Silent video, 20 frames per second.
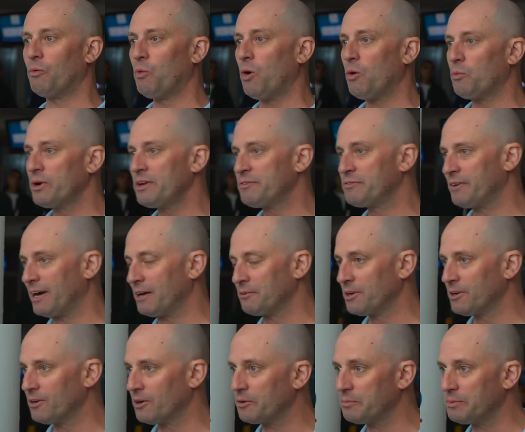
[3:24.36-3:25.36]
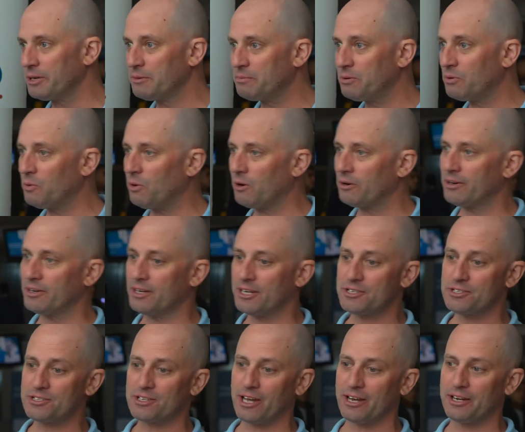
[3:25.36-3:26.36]
what we found a lot of people want
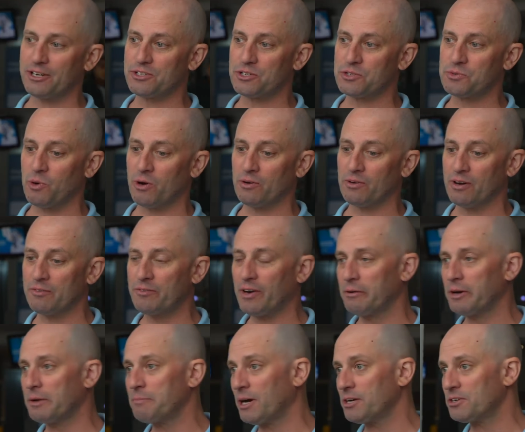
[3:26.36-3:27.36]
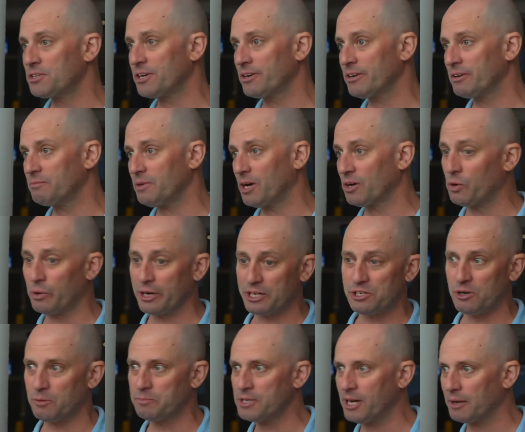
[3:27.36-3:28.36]
is they just want very much a quick
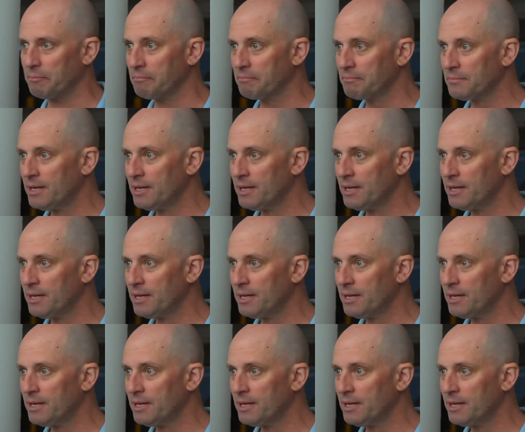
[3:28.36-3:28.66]
job done.